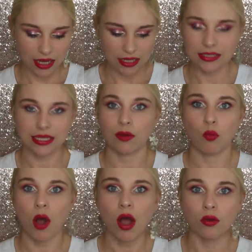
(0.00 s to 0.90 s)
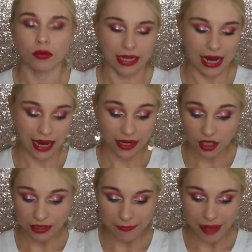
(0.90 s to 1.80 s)
It is like, whoa, like I
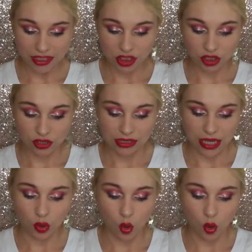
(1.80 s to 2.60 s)
couldn't imagine using that